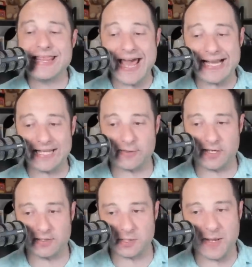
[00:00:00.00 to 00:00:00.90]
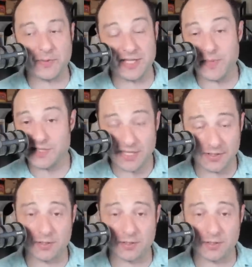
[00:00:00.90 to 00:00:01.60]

That I think, despite what they may tell